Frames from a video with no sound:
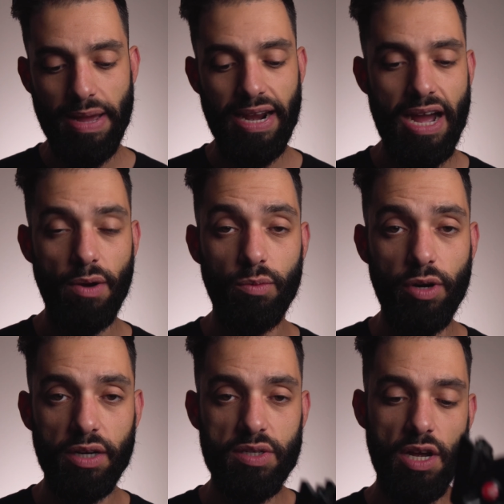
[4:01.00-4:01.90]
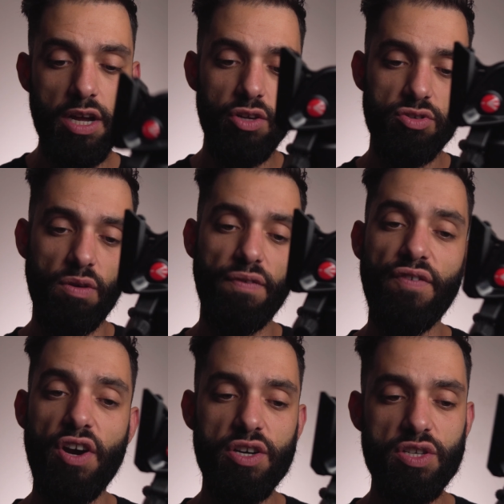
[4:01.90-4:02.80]
better how it works. So
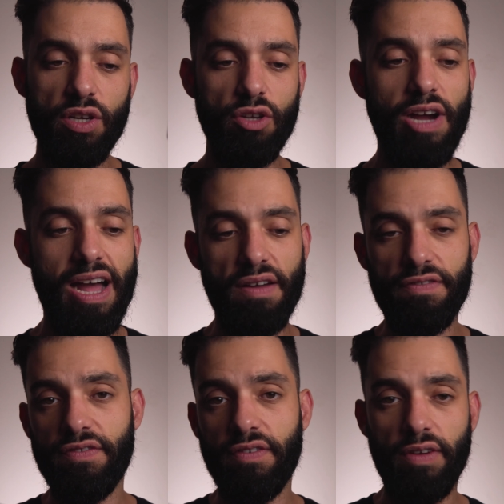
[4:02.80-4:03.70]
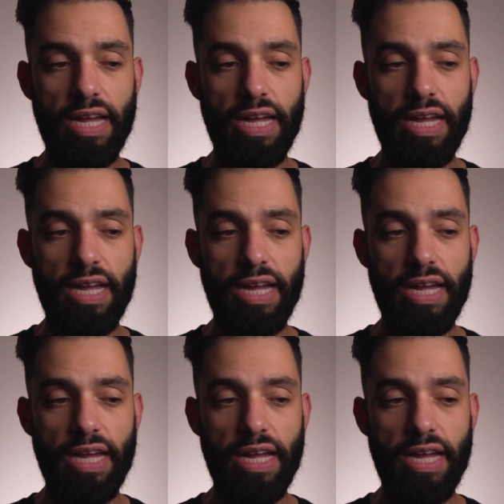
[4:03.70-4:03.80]
first you have,